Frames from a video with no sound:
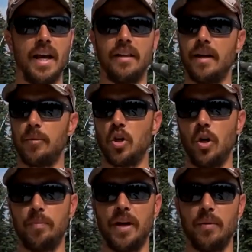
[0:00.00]
and then I'm gonna
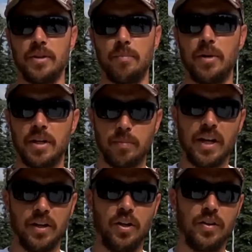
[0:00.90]
go up there with the peak
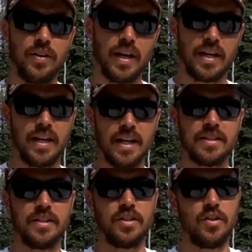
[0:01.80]
panel that
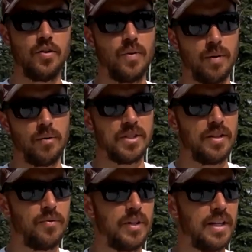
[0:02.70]
connects the two, and we'll
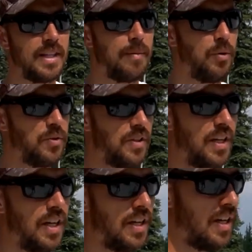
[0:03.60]
see if we can get that bolted
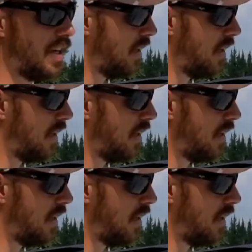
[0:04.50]
in.